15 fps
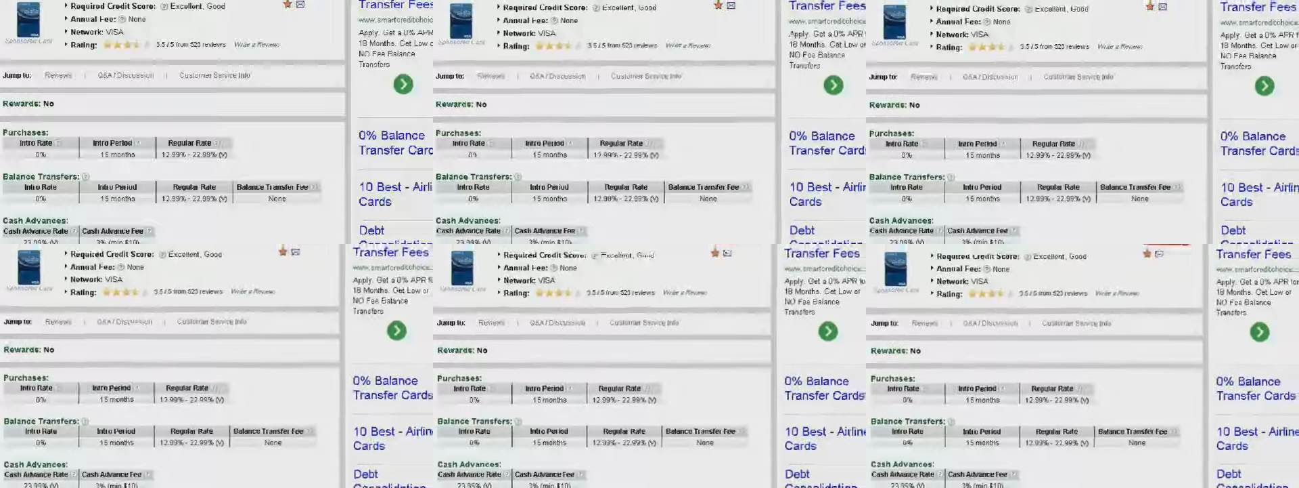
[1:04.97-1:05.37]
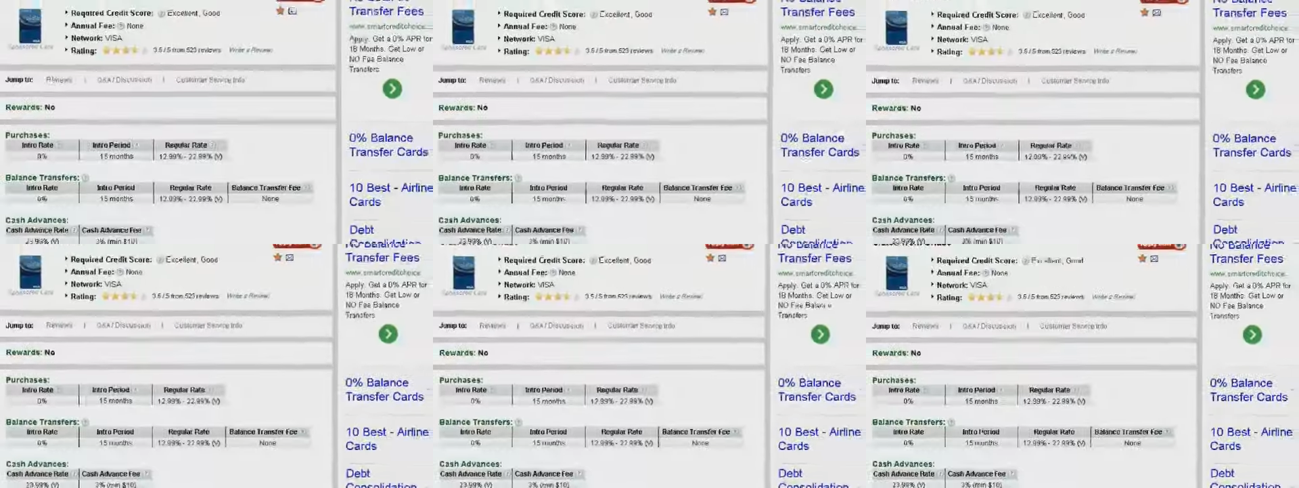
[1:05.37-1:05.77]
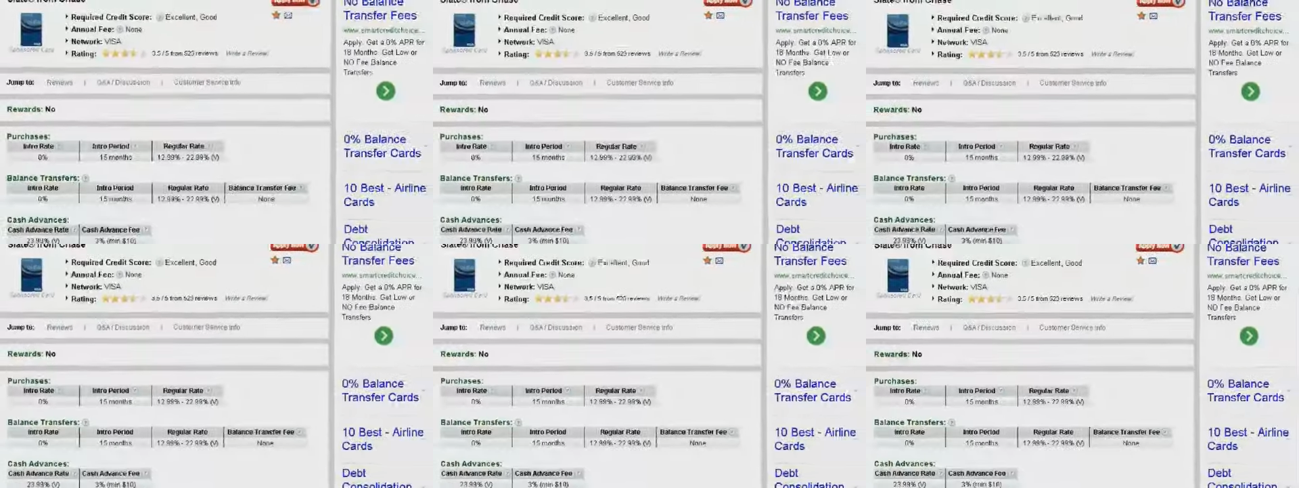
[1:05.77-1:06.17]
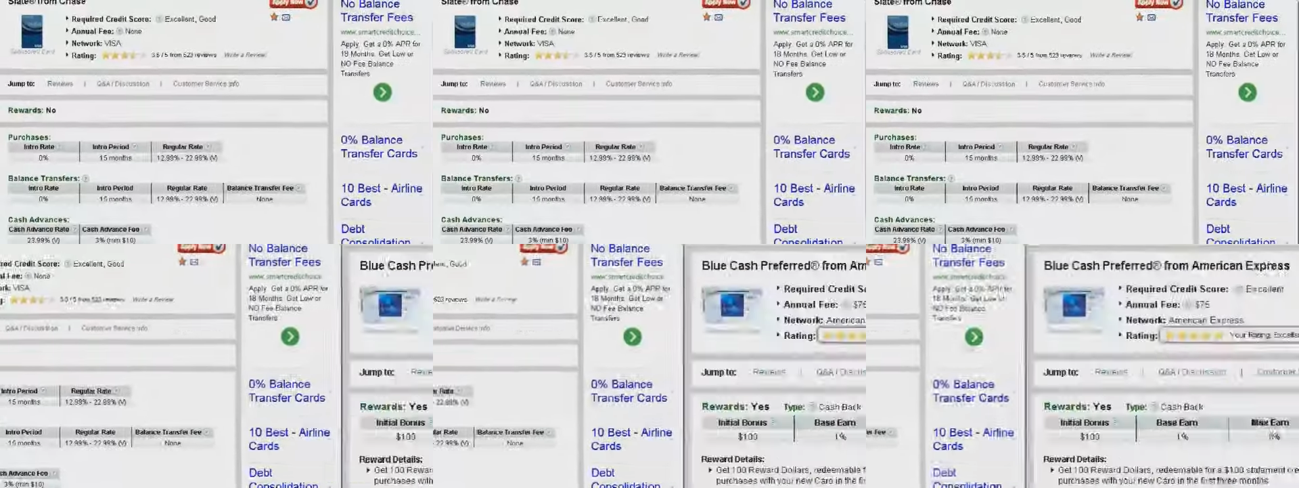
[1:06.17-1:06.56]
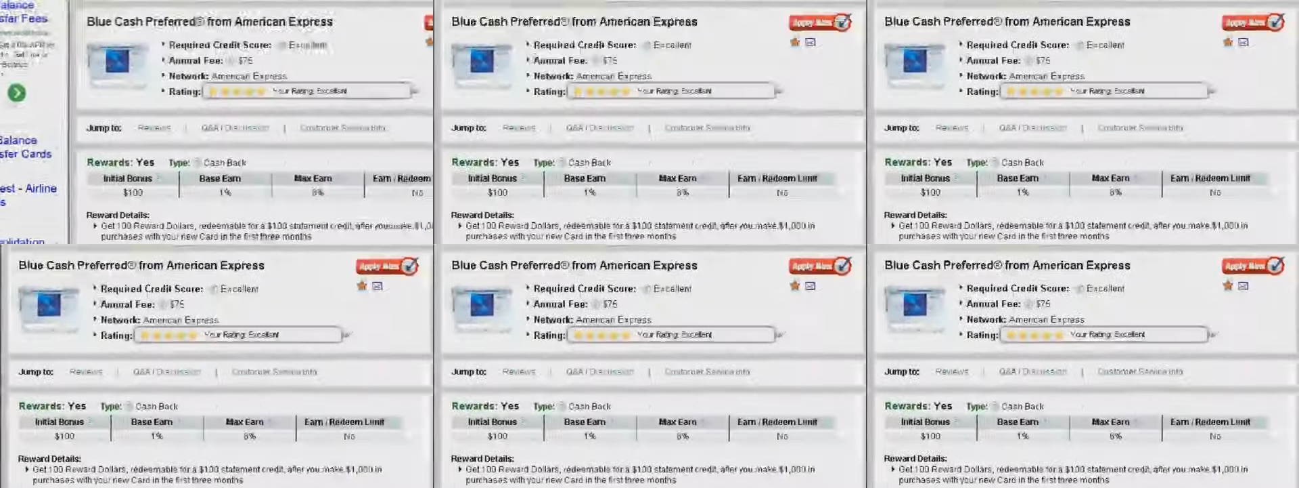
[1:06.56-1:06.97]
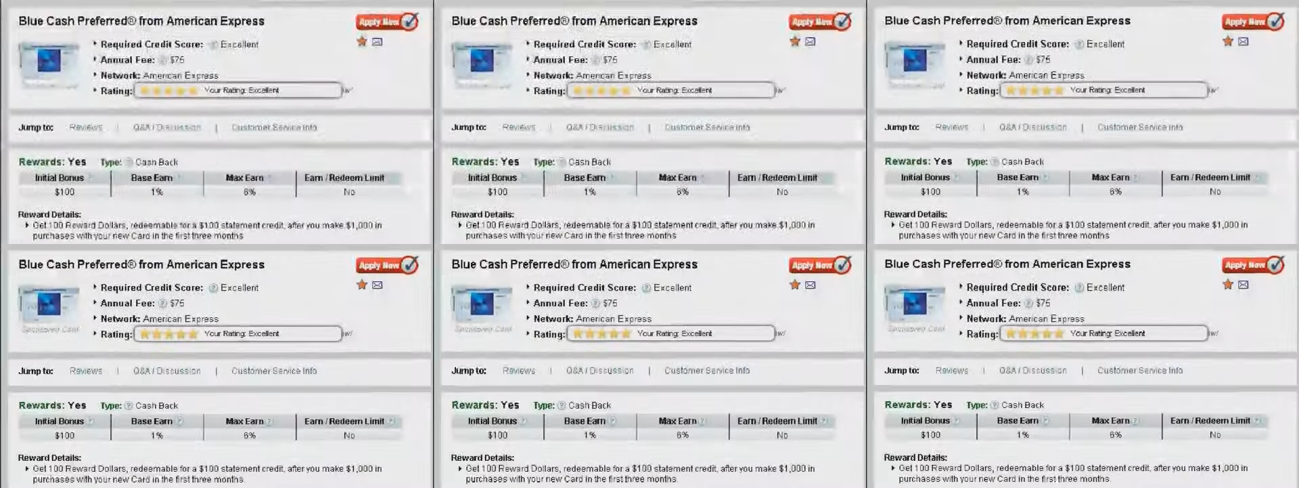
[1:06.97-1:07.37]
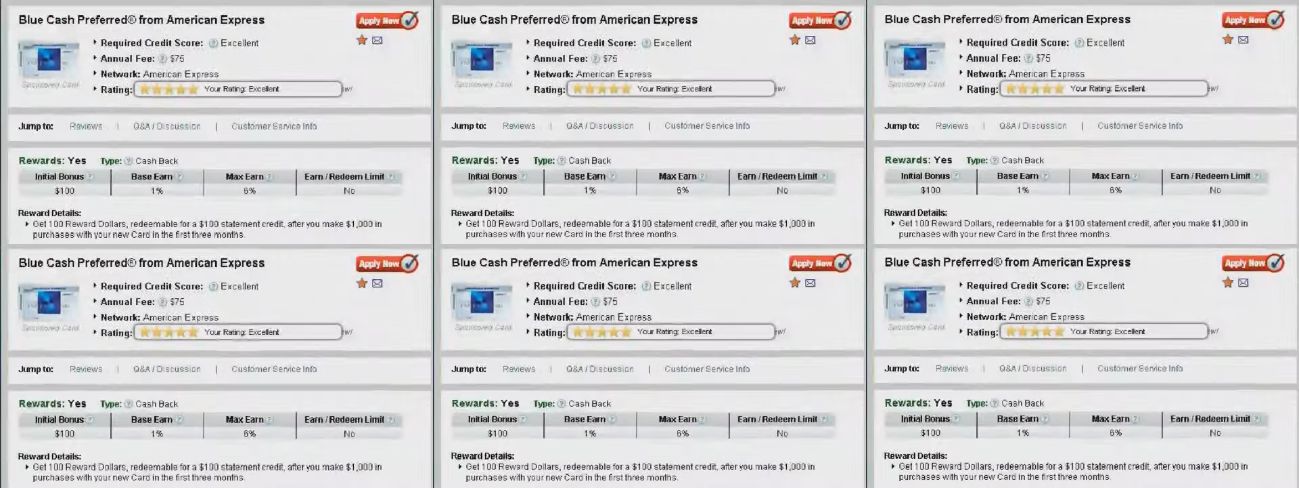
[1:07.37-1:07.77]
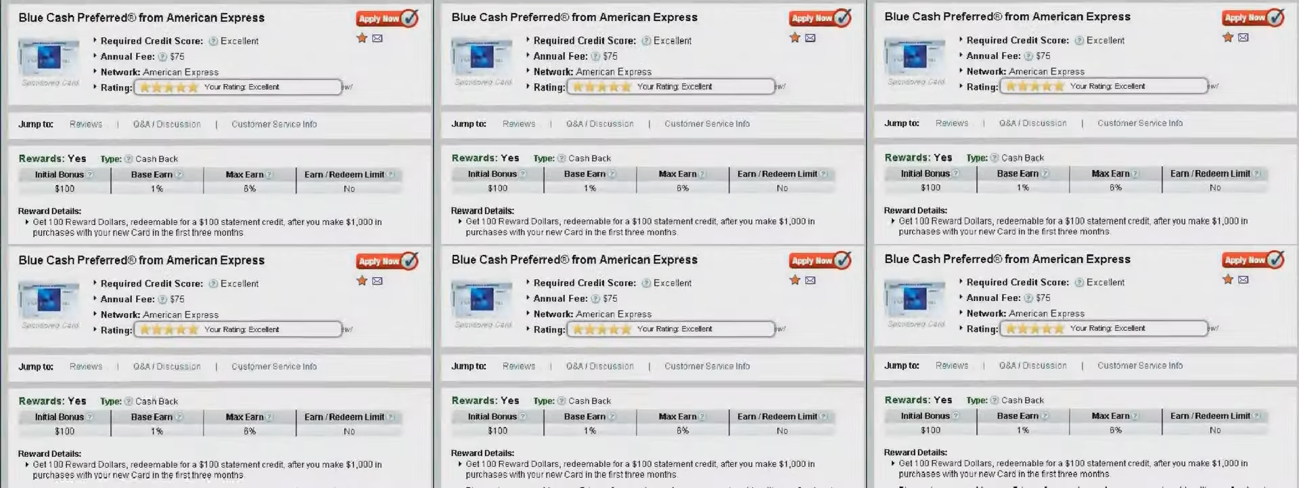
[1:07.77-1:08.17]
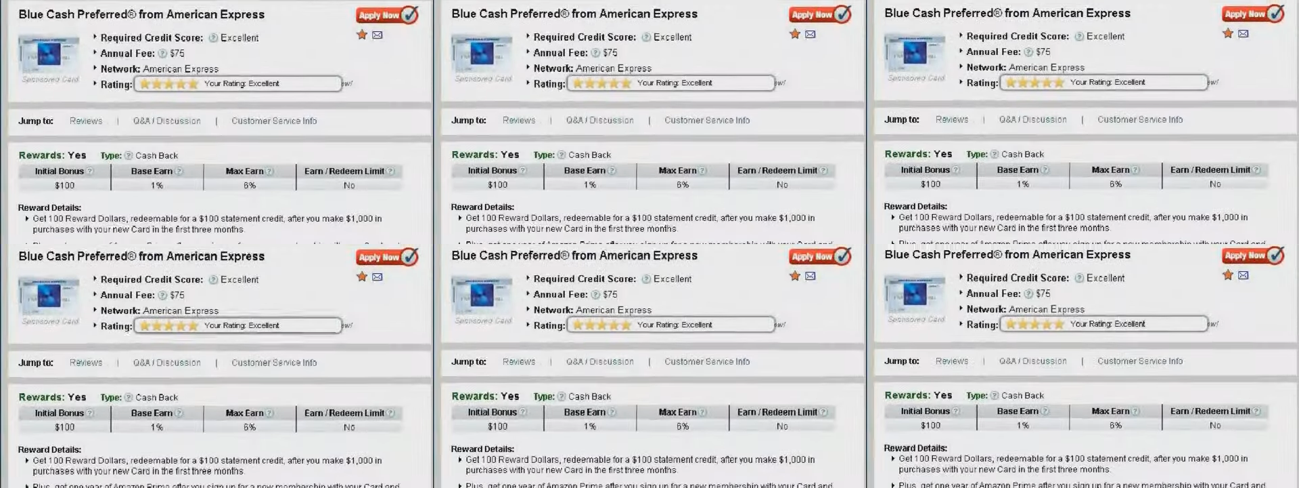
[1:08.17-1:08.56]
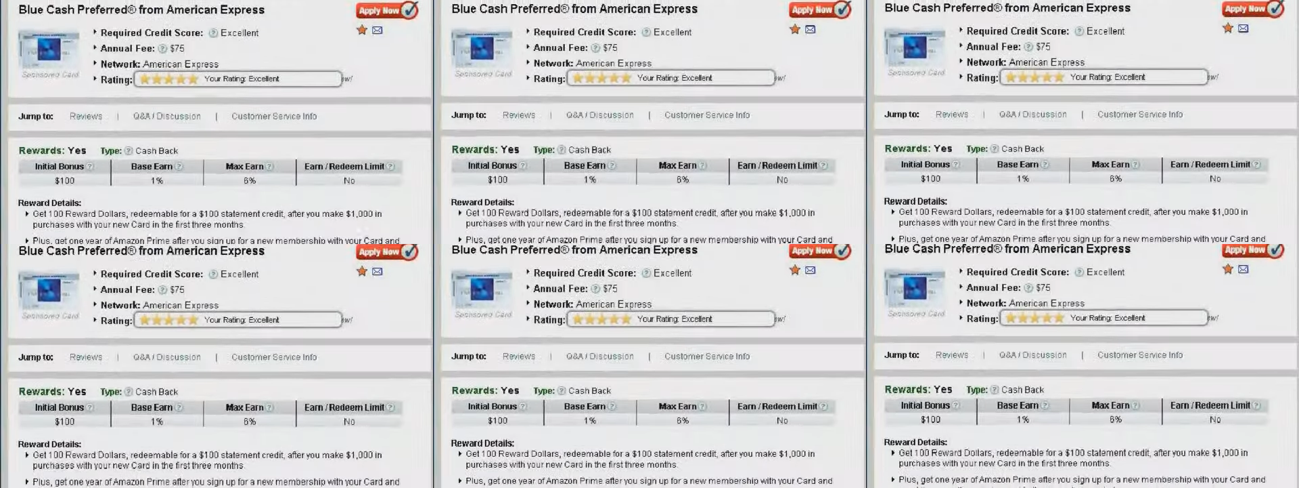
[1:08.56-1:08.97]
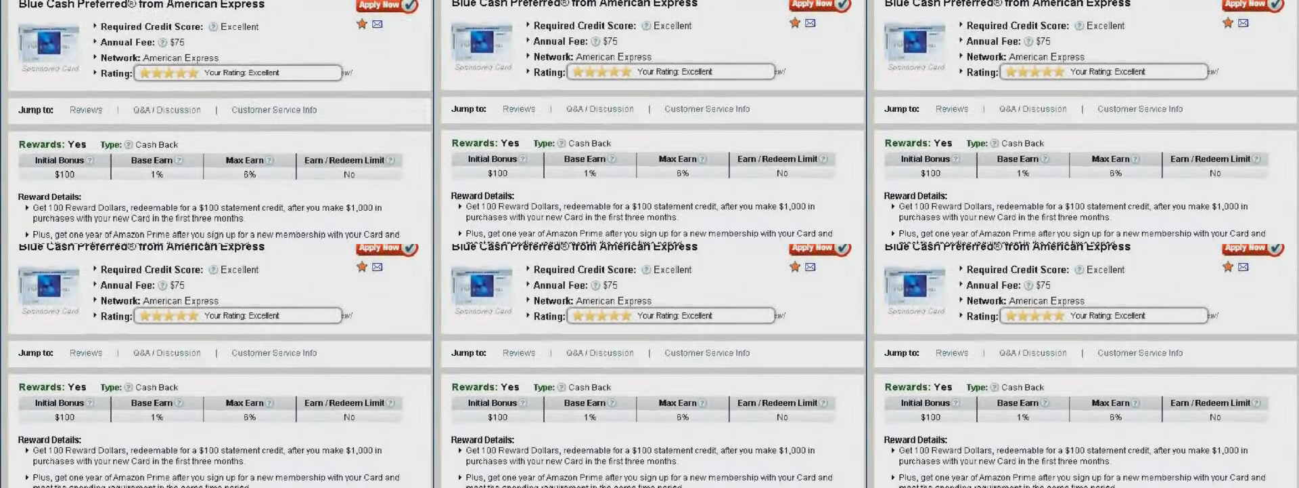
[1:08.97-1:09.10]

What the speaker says: No face is visible, so there are no lips to read.